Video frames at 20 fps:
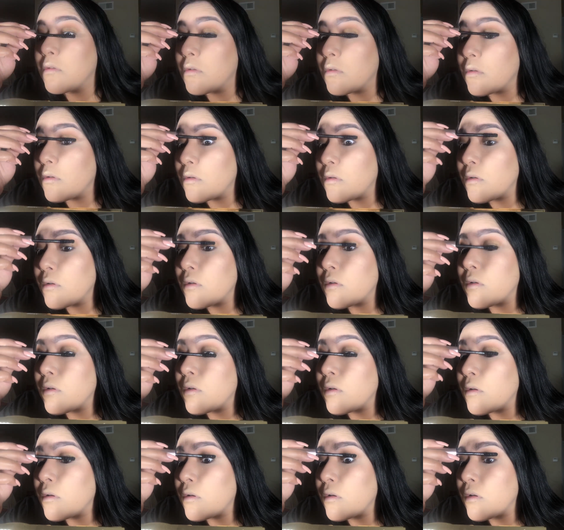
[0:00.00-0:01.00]

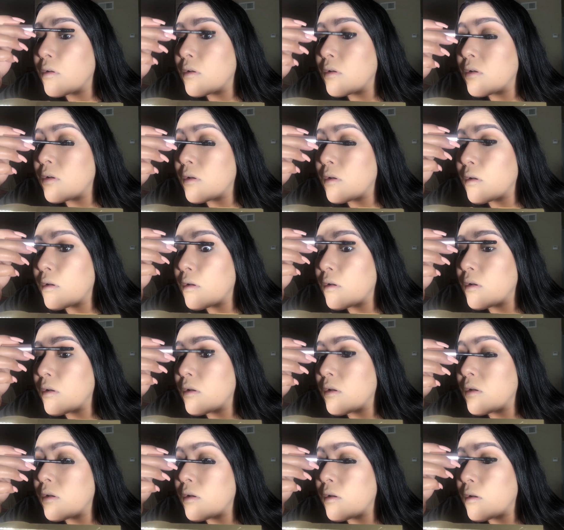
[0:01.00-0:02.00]

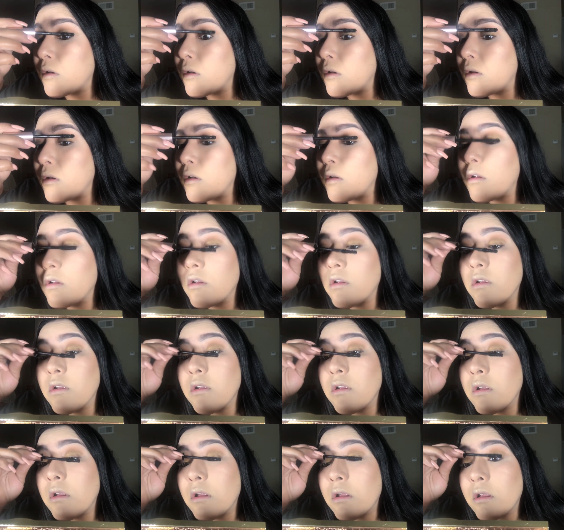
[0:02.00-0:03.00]

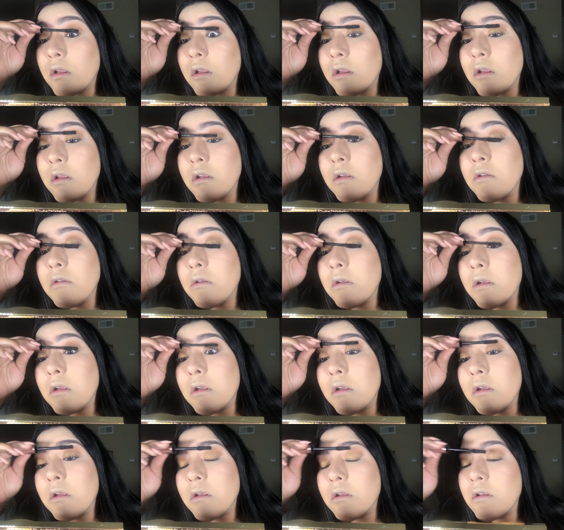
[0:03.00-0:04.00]

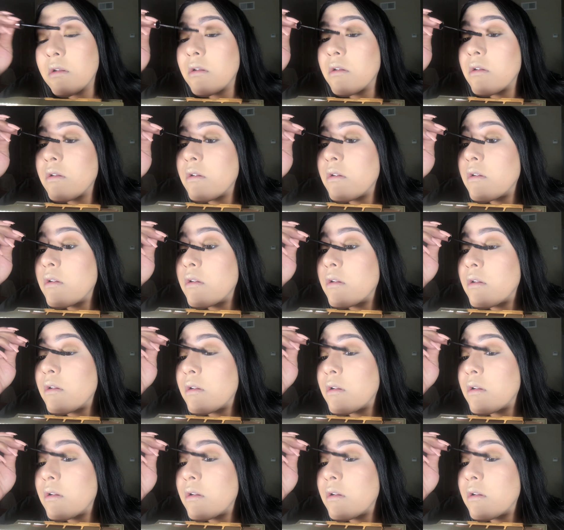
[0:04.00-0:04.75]
No one is speaking in this clip.